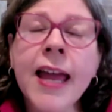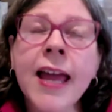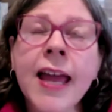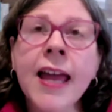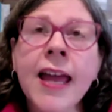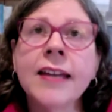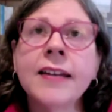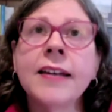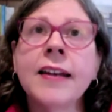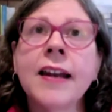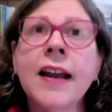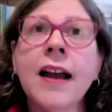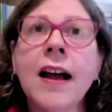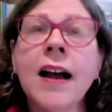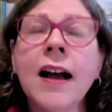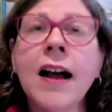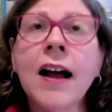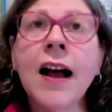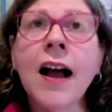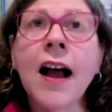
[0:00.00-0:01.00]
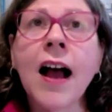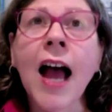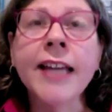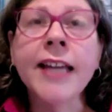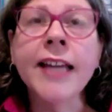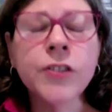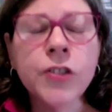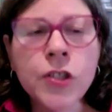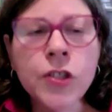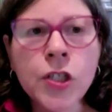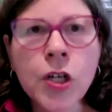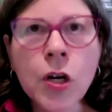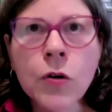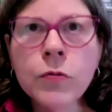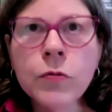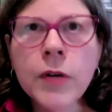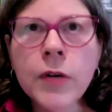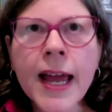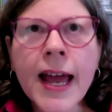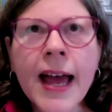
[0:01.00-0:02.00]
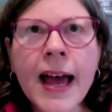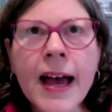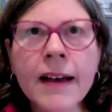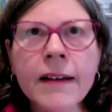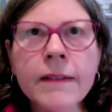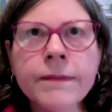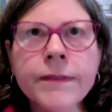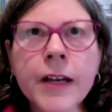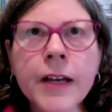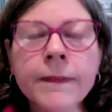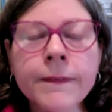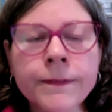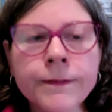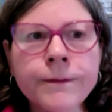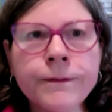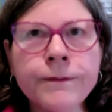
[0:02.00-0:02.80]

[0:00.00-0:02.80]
And I don't have a